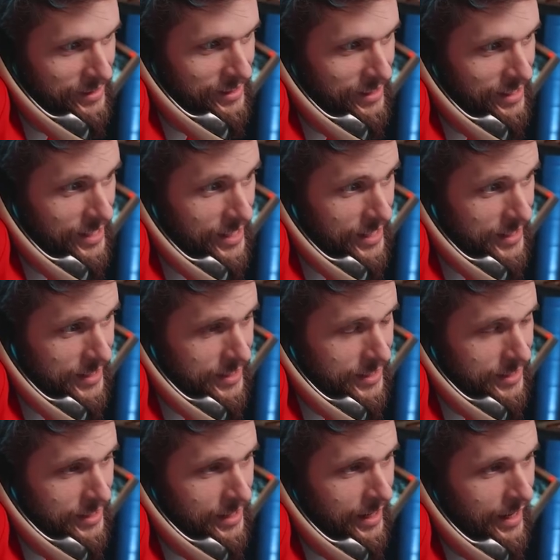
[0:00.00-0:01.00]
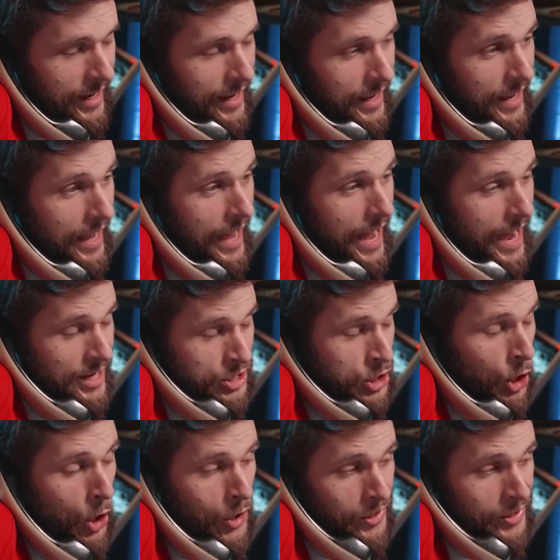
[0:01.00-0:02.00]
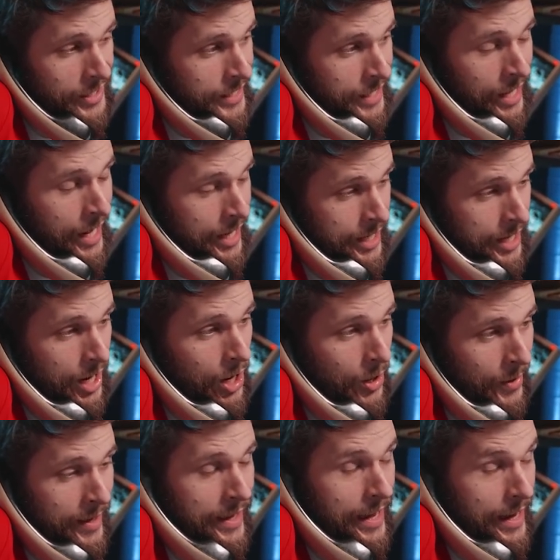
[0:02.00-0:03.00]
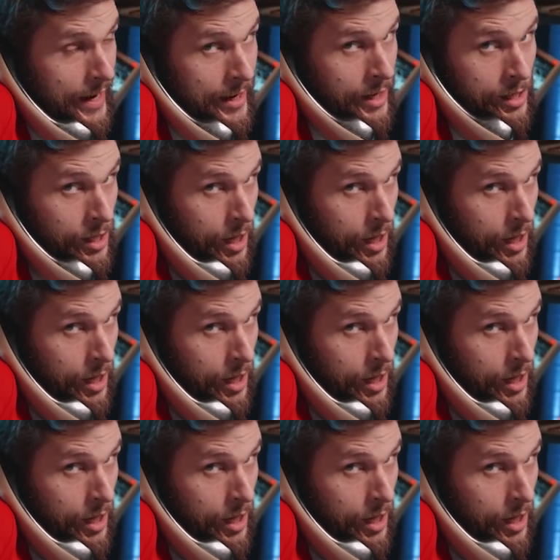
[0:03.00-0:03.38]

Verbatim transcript: Yes? Yeah, totally. I know, yeah.